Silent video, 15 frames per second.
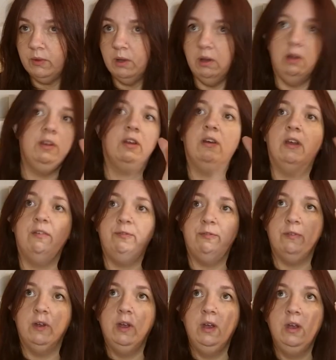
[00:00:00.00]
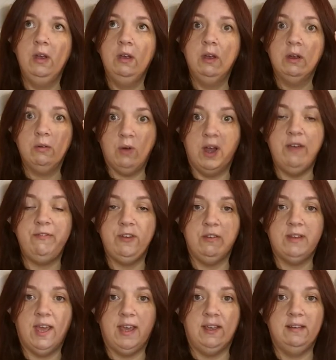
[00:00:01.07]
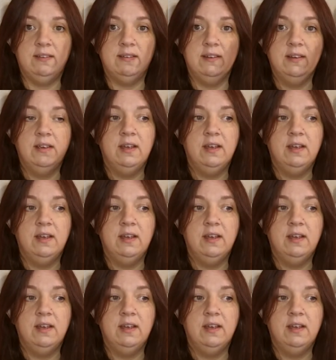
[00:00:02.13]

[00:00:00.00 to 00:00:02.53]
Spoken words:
I don't know, quite a few days.